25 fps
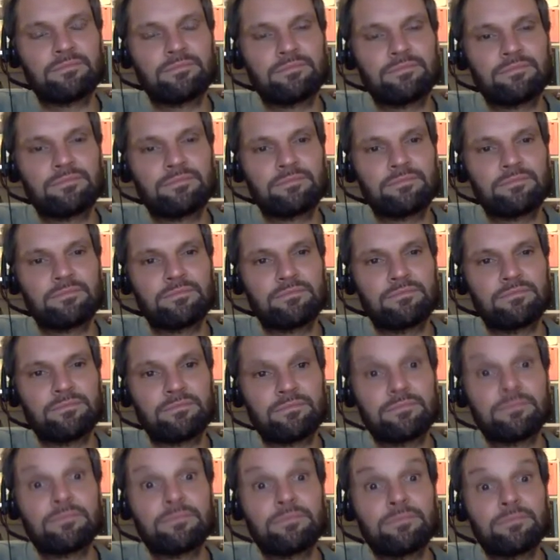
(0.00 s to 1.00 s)

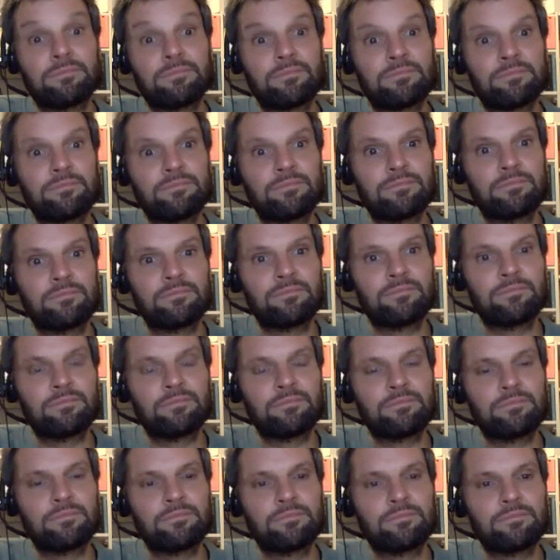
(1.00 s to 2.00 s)

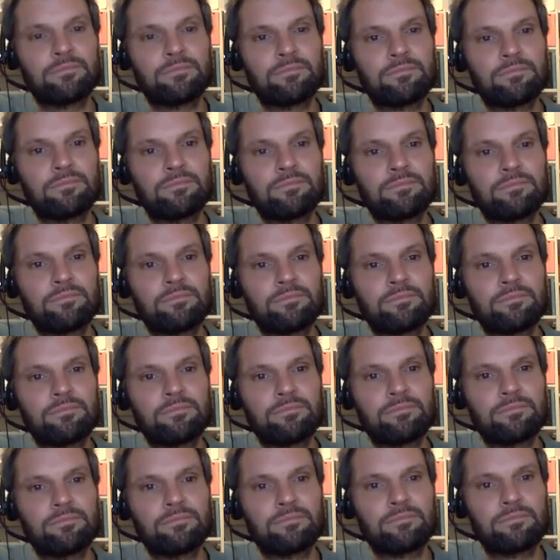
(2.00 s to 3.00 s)

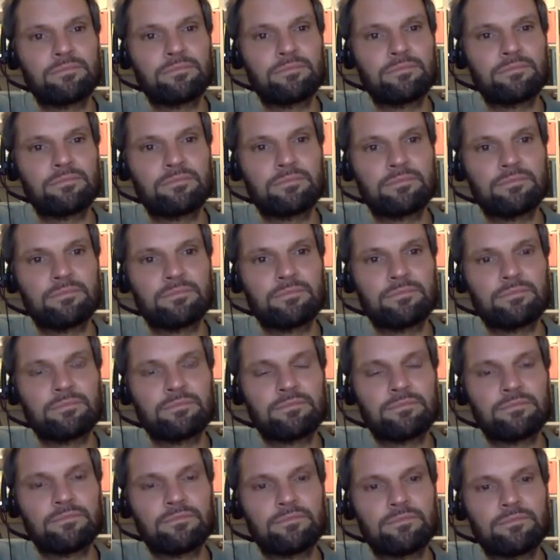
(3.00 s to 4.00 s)

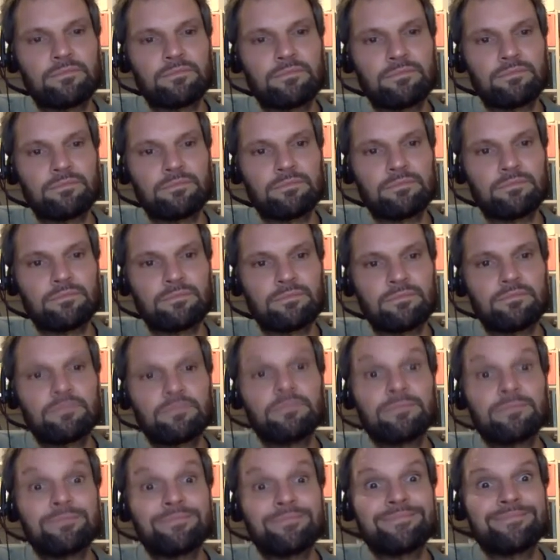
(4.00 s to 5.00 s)

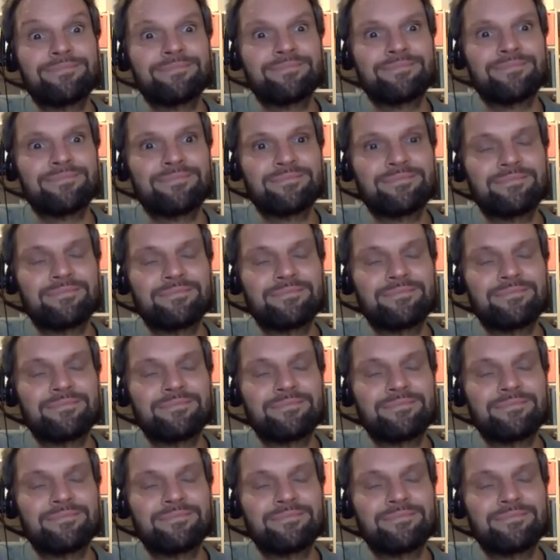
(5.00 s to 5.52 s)
No words are spoken by the person on screen.